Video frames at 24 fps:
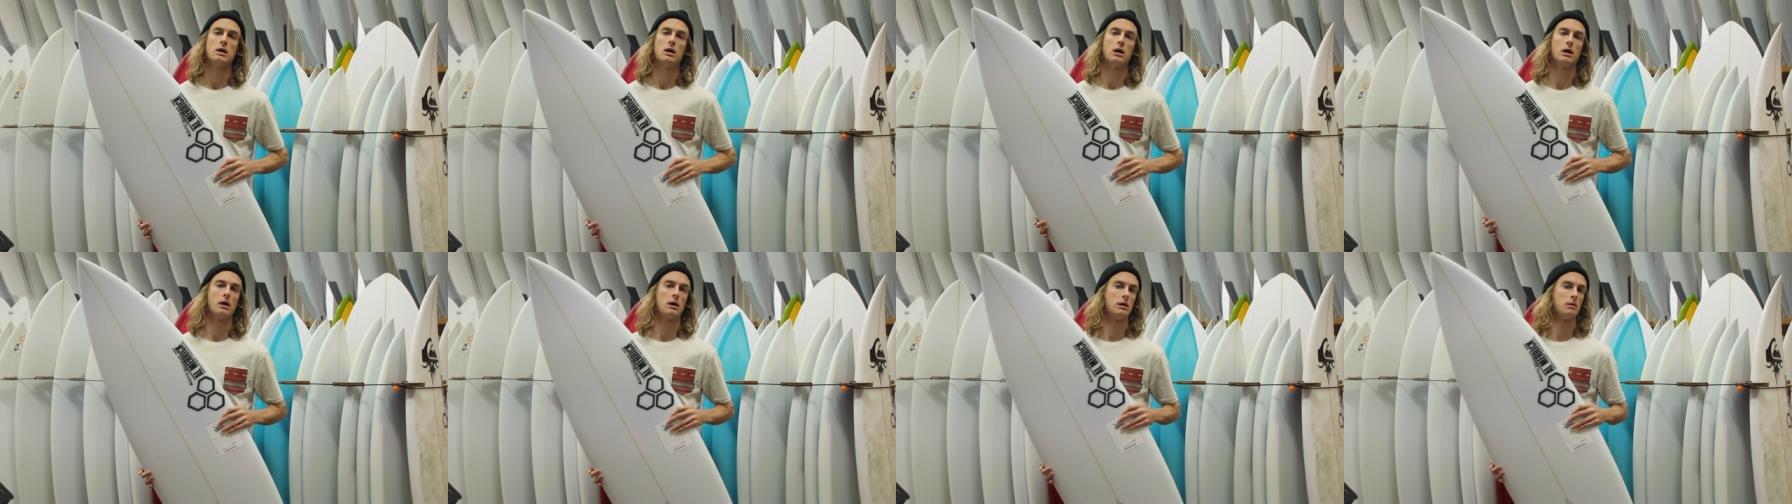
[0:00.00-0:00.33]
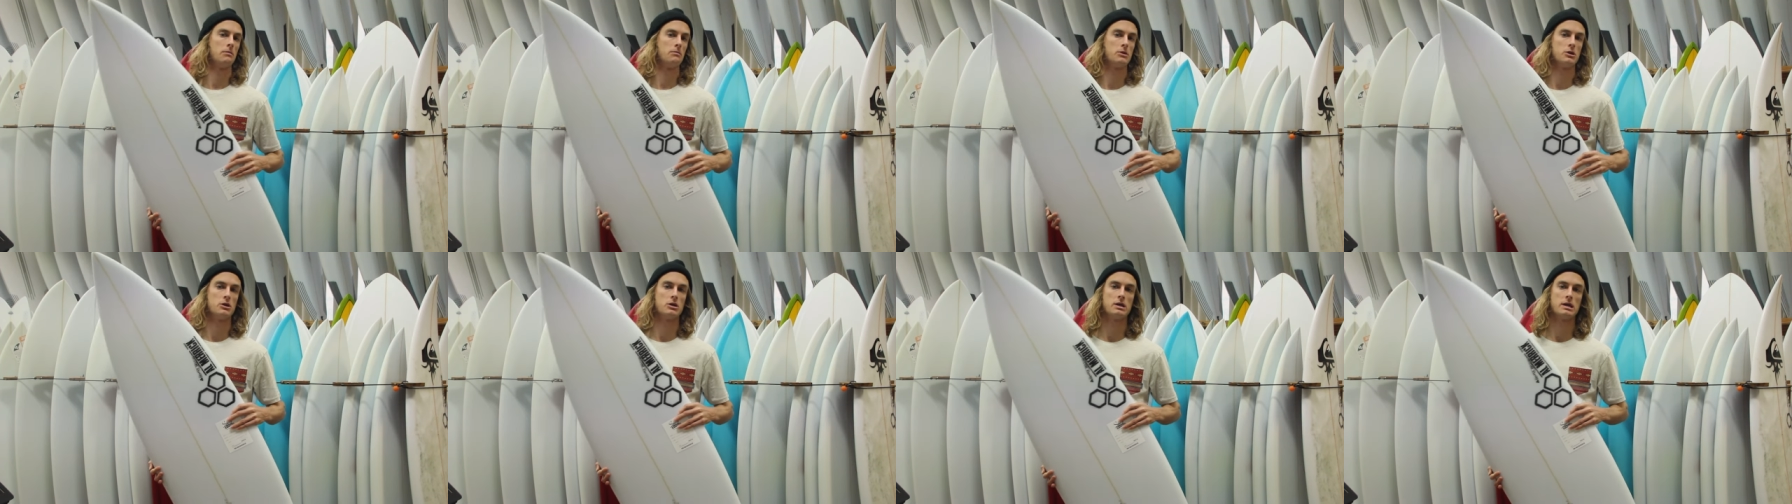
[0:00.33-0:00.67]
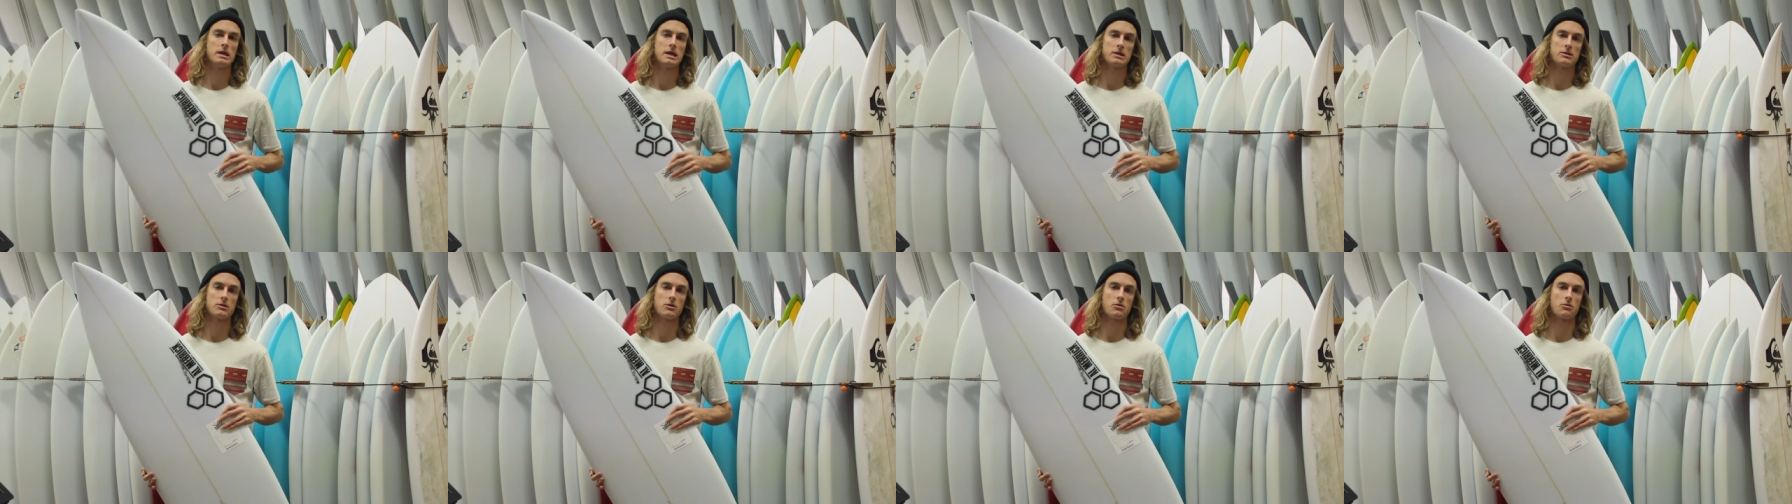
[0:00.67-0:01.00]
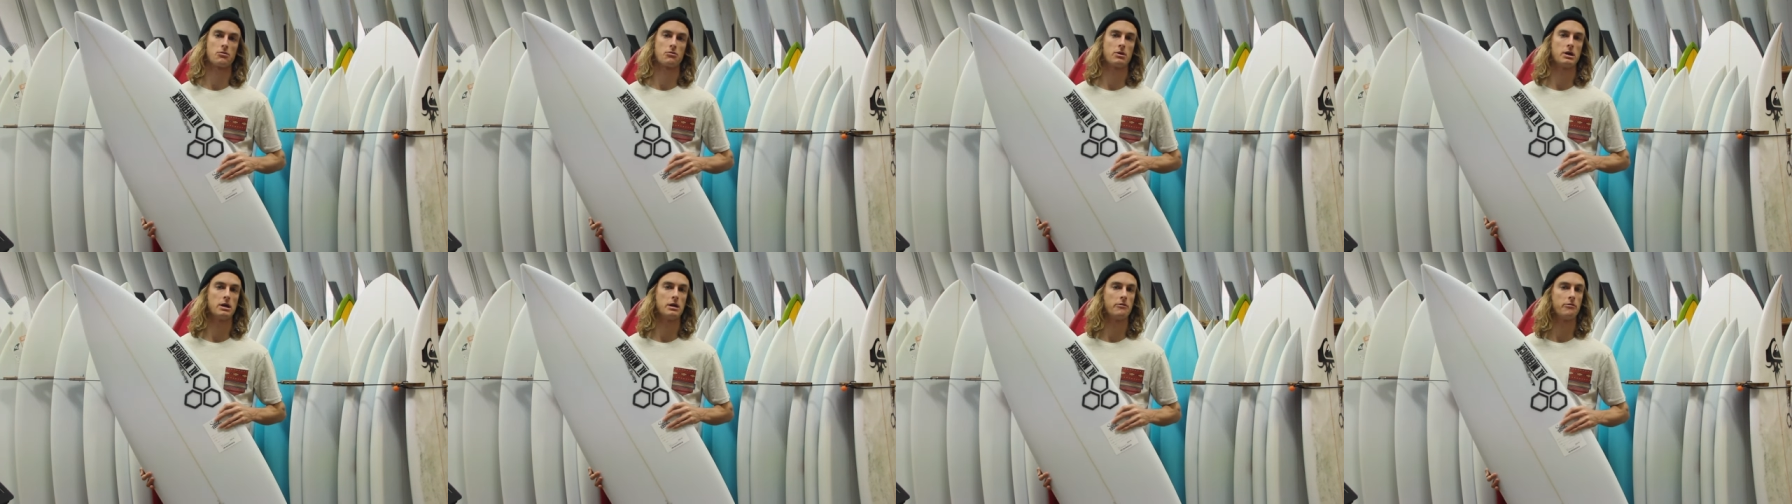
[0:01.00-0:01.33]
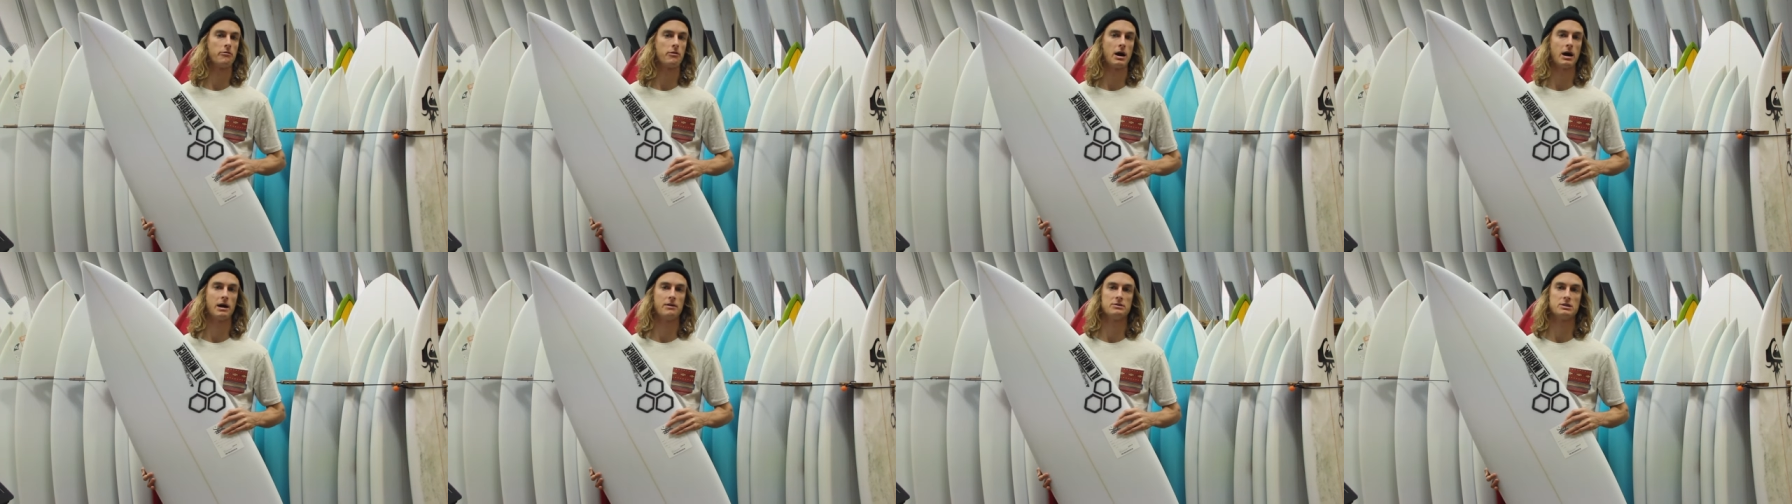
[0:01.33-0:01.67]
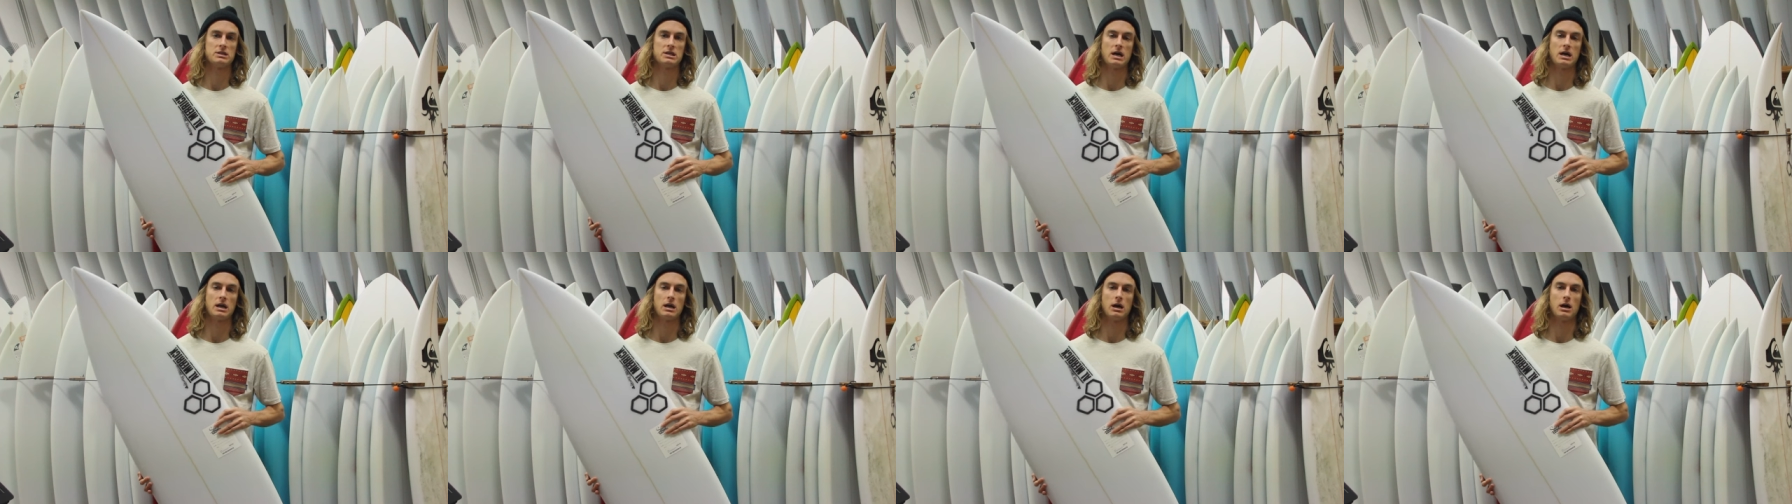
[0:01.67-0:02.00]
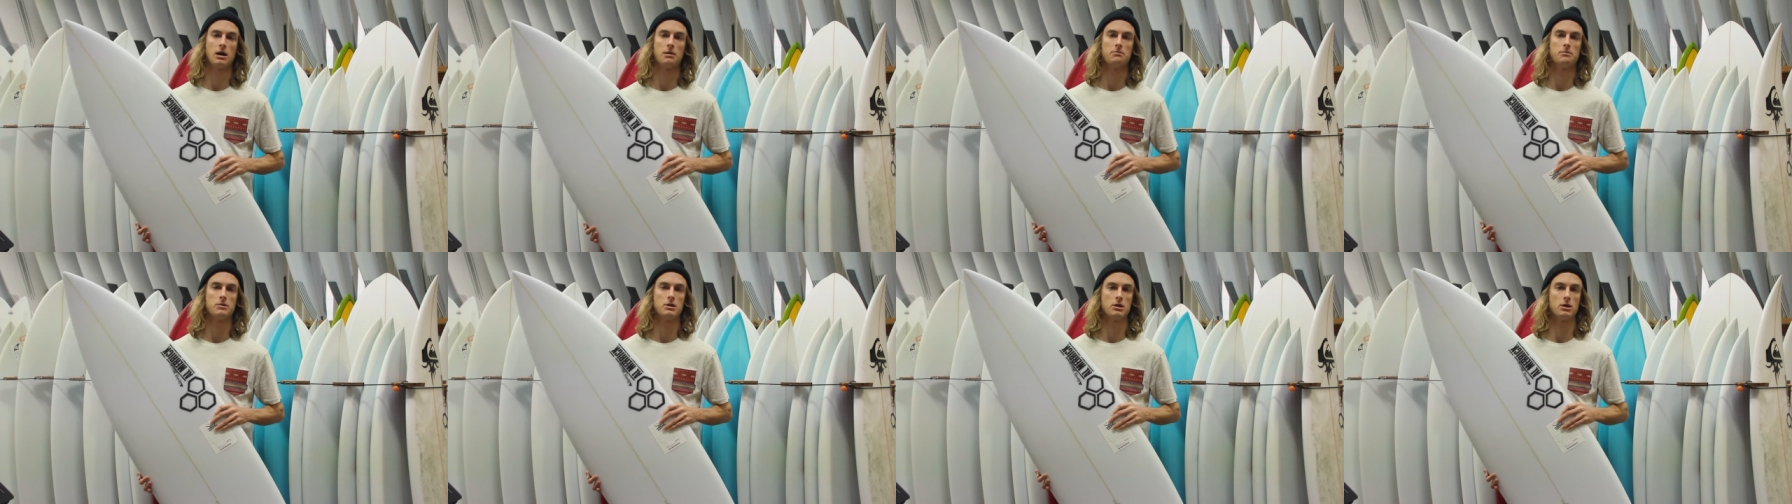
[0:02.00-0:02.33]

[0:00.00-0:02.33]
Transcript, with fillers: Um, you can get the three to five setup.